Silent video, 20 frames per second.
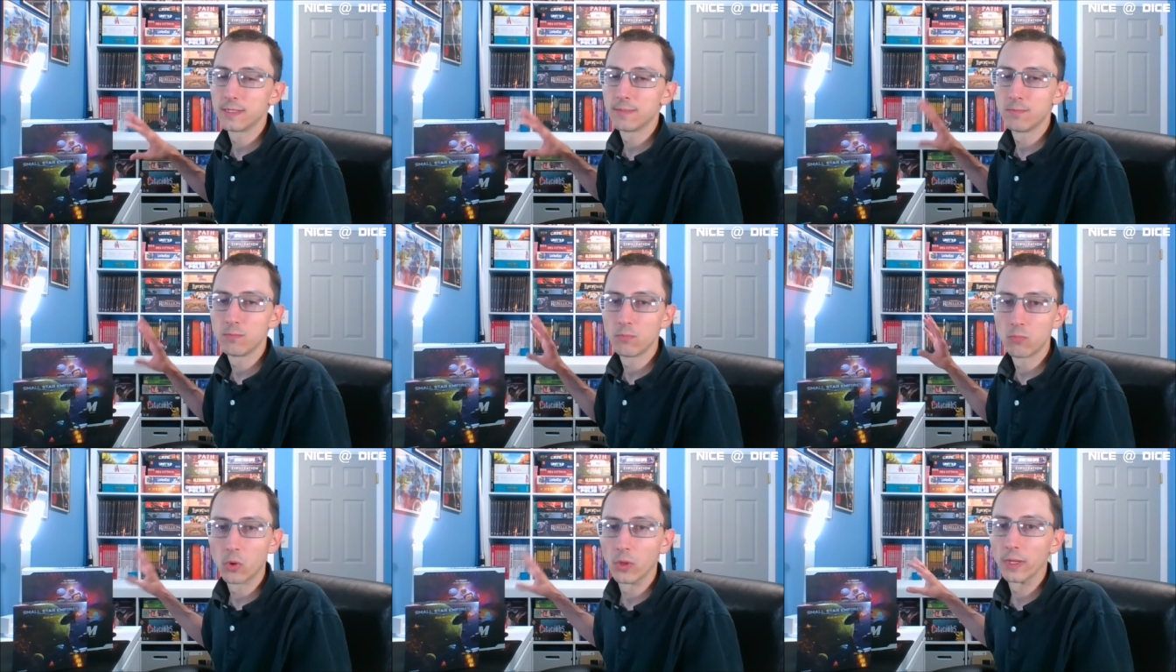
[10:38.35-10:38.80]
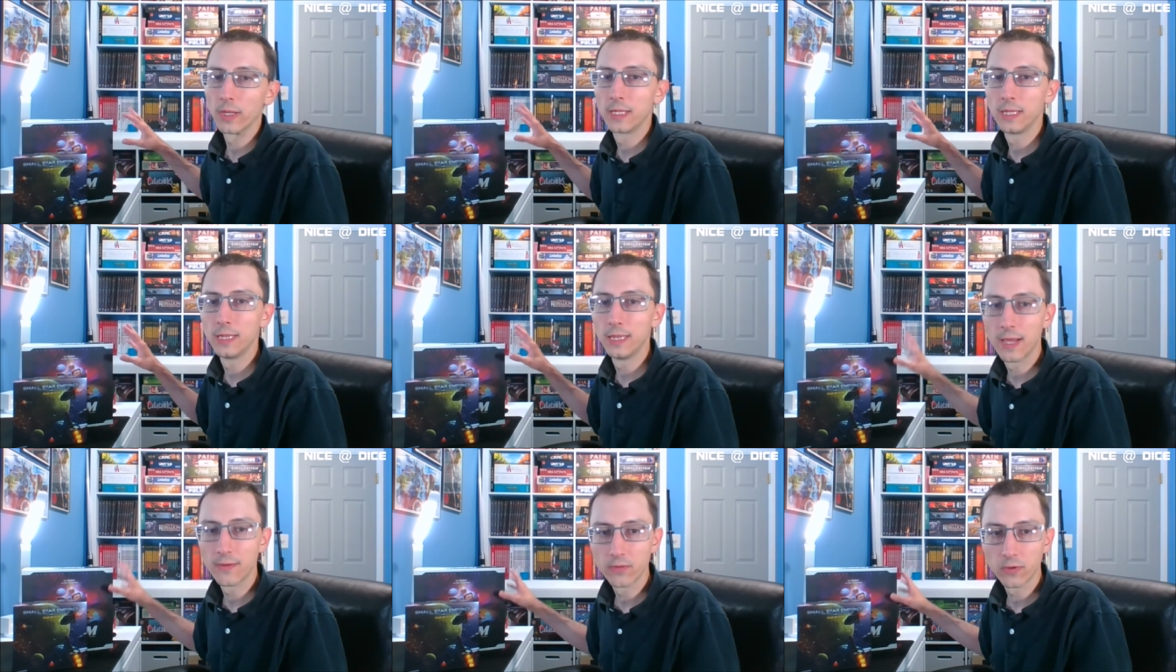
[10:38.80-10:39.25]
more
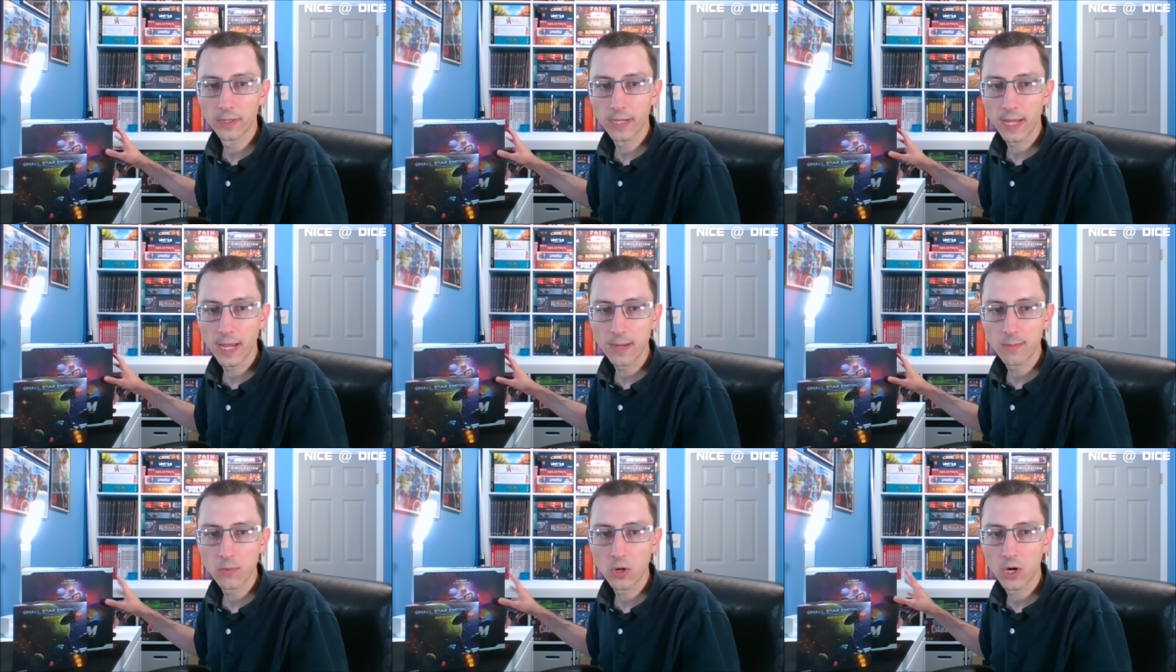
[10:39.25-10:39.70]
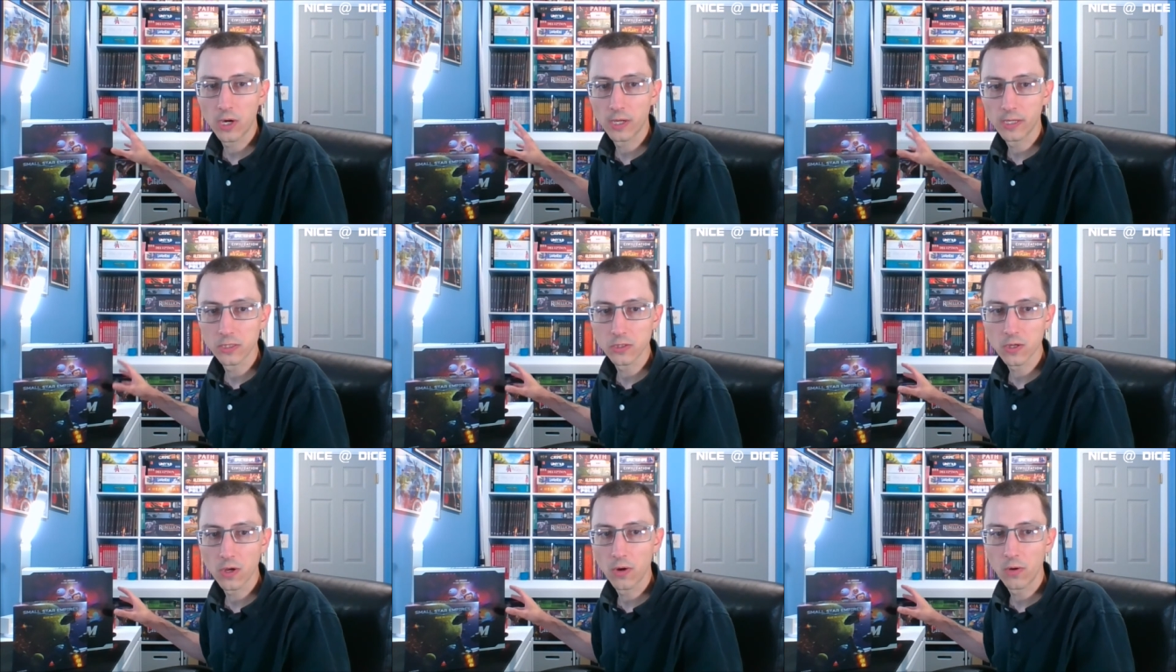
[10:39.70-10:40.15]
clever game on
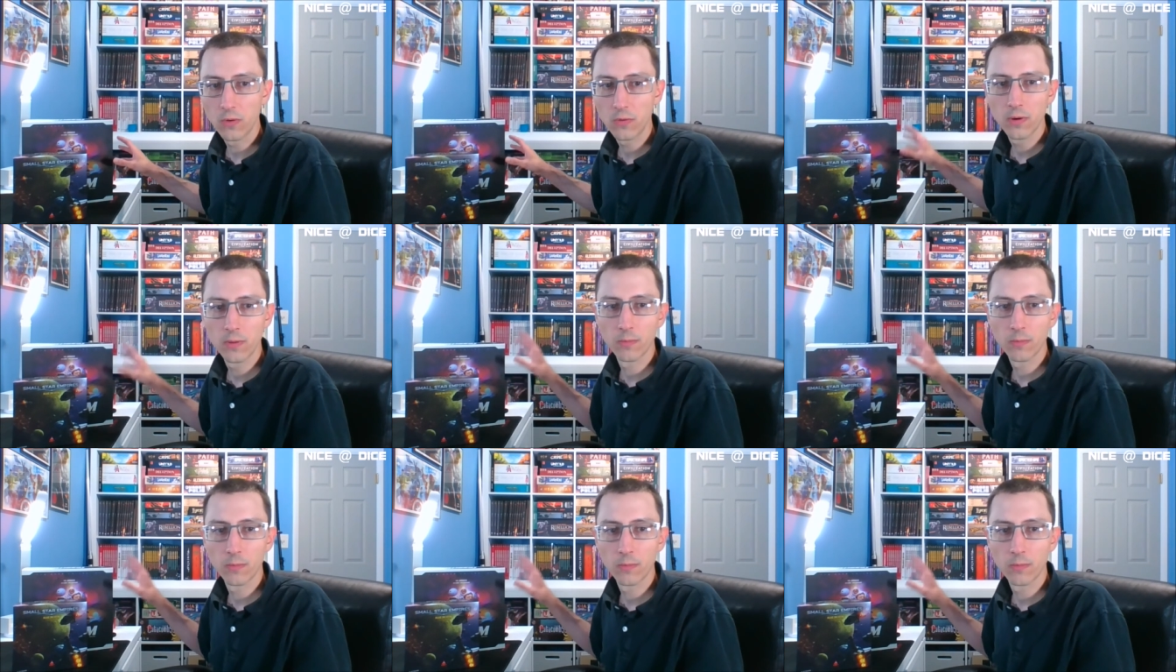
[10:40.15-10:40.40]
its own.